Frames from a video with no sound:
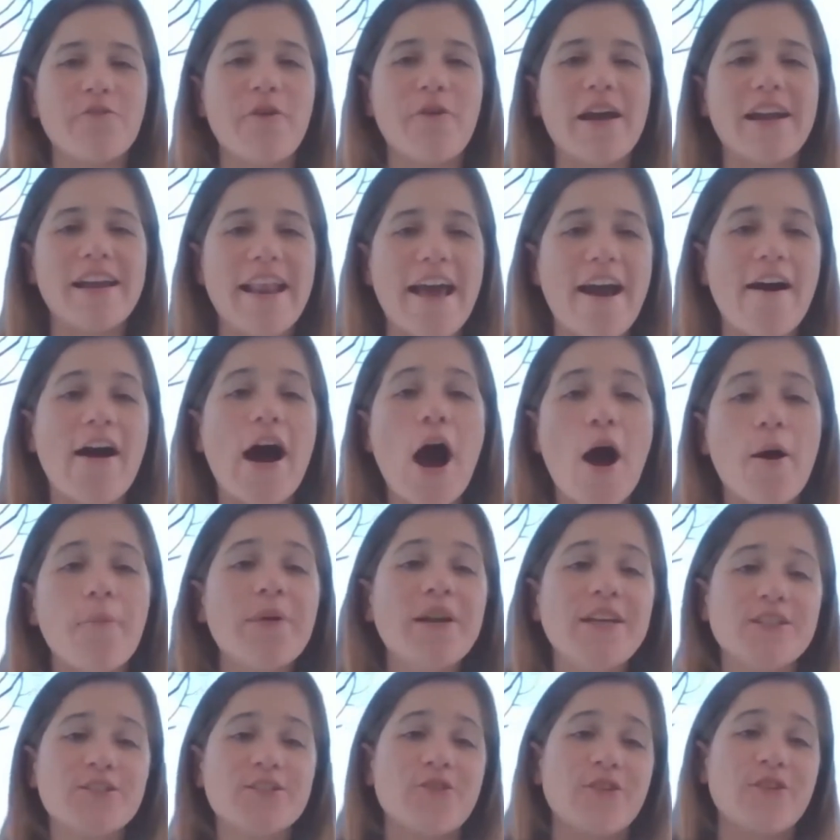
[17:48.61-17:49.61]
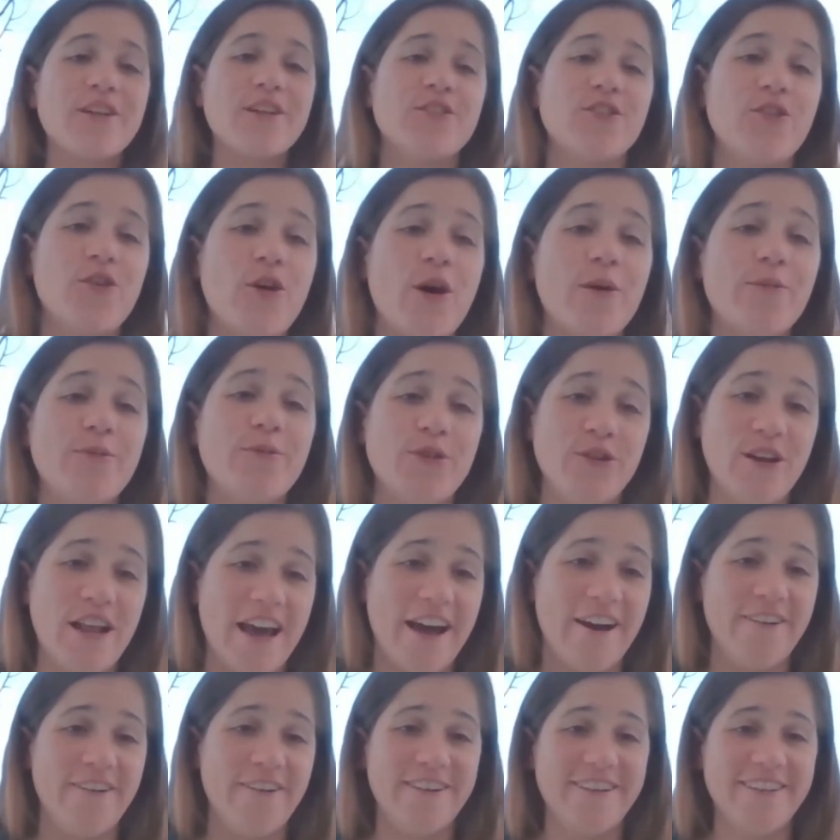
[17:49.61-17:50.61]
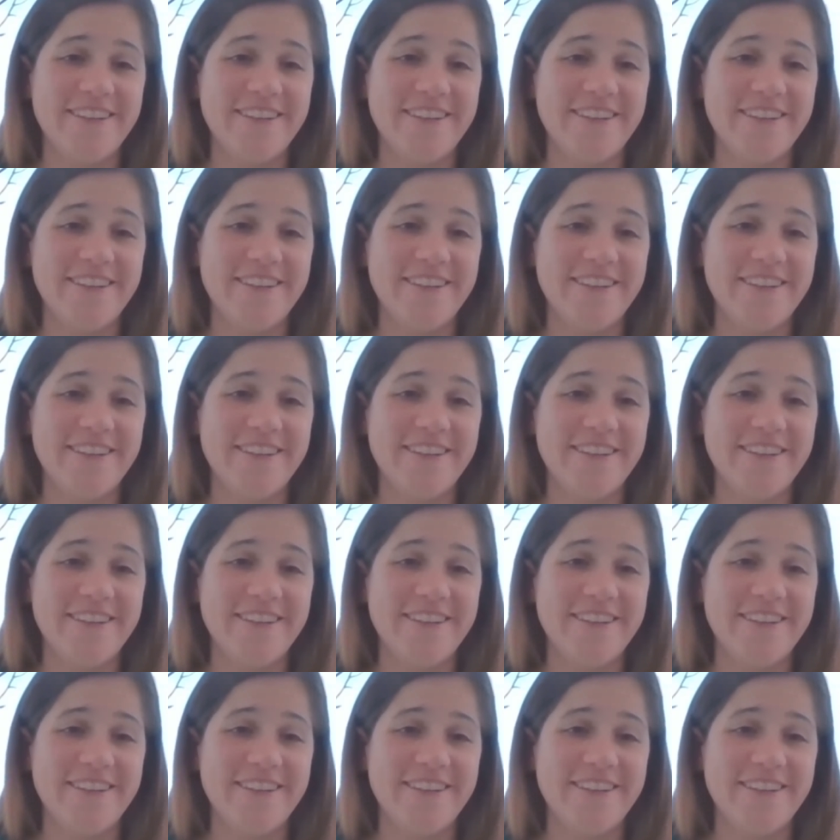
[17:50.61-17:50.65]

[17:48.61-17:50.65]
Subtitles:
right now, how many screens are you up to now?